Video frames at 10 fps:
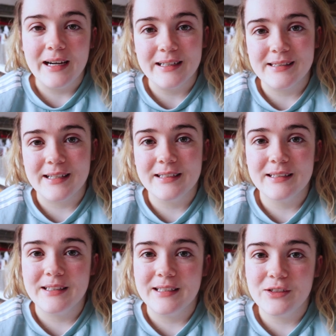I can
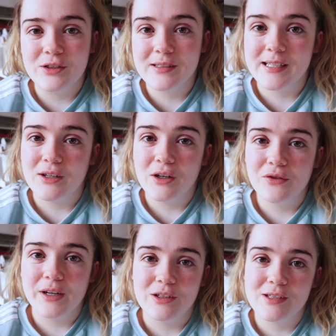take the Tuesday
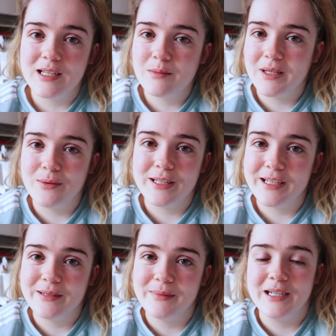off and just like be with
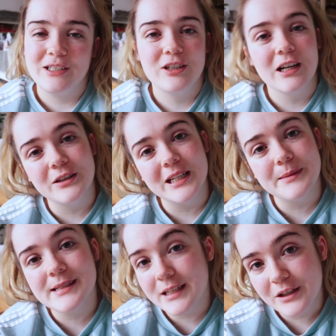him and check on
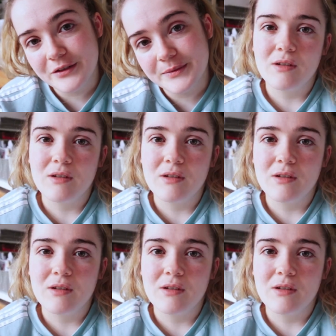him and stuff.